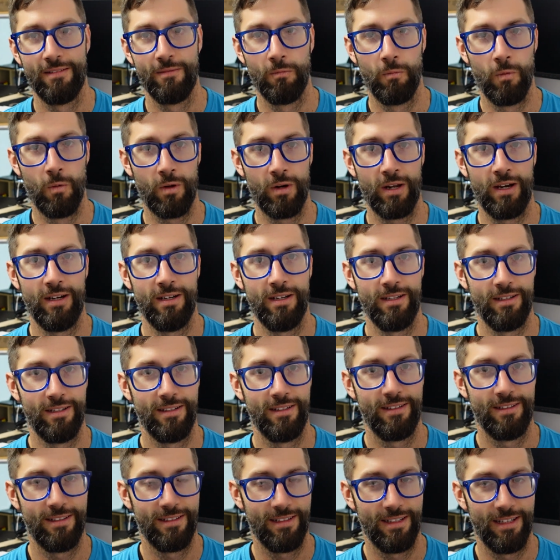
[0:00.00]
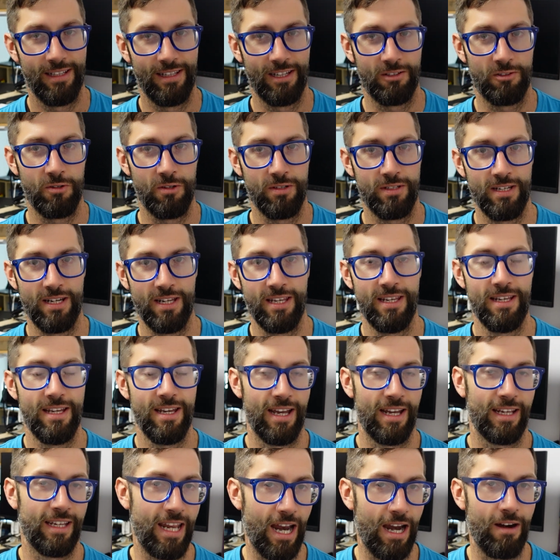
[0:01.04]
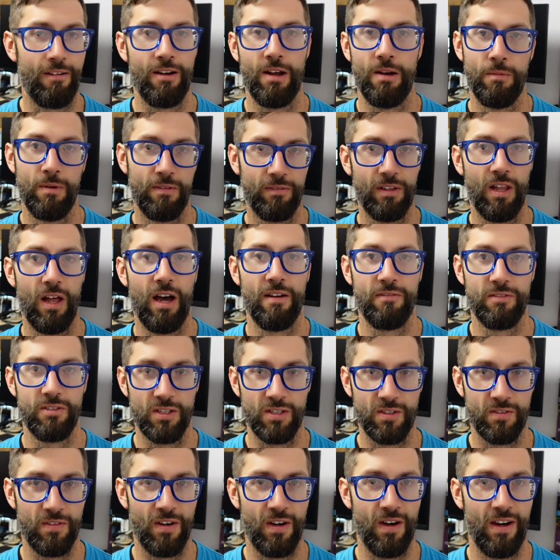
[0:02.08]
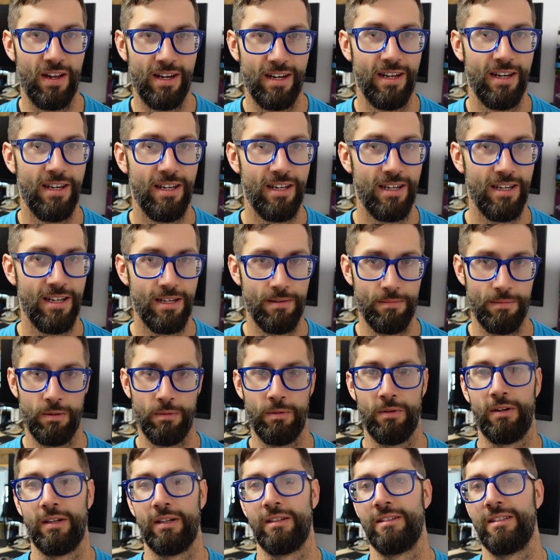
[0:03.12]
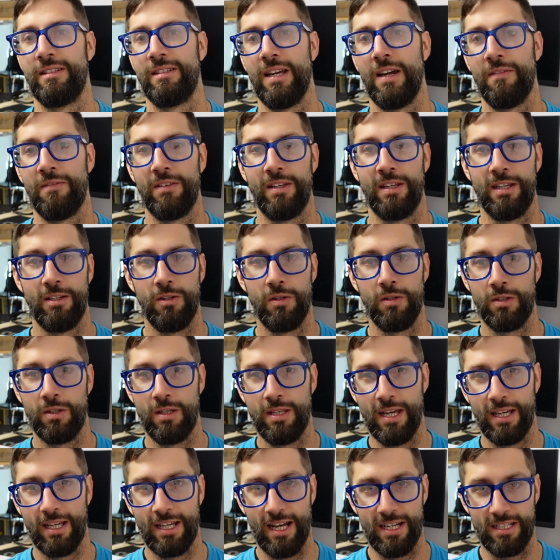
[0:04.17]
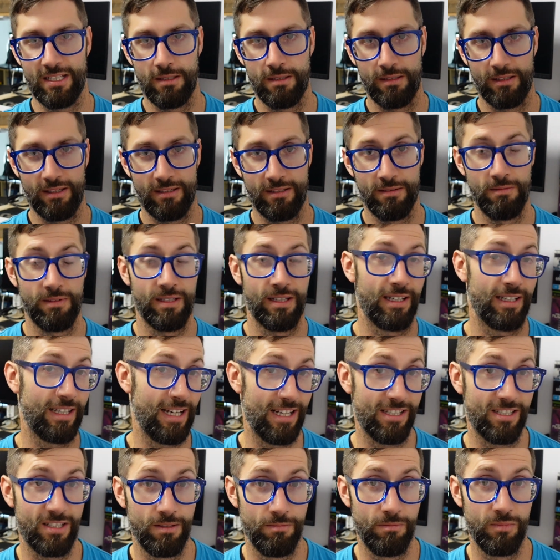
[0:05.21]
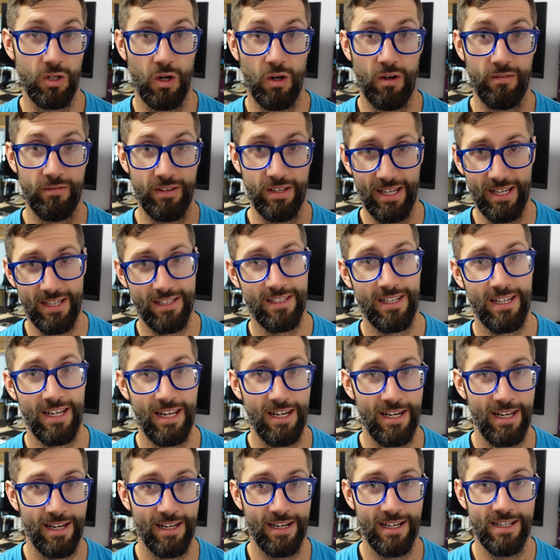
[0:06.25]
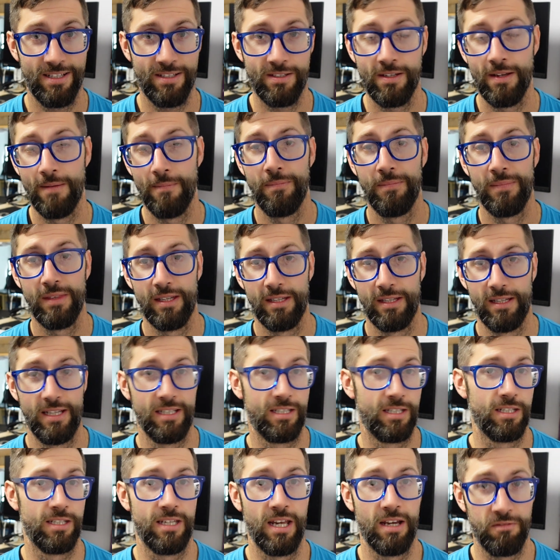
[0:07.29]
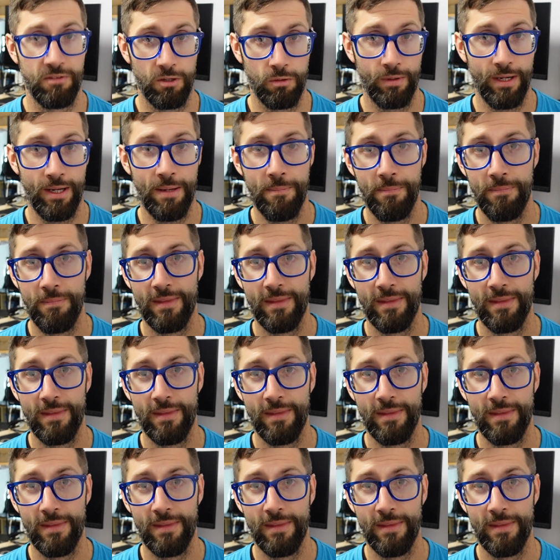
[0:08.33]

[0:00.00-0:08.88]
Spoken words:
water, electricity, and carry on with life just fine. But we're definitely used to the customs of internet nowadays. It's just everywhere.